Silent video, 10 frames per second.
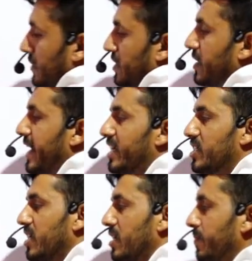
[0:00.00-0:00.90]
In the
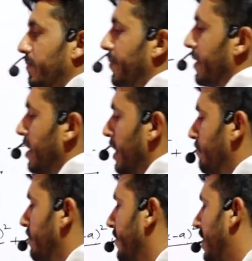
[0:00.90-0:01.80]
next term
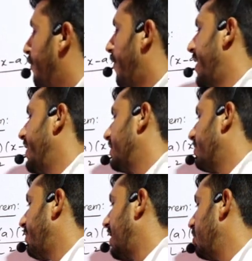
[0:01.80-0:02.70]
we will find the
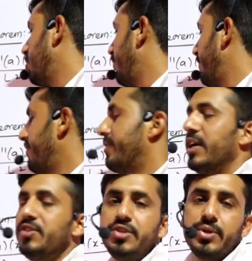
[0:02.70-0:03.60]
value of f
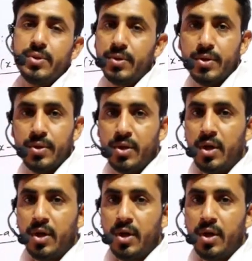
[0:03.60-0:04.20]
dash 0,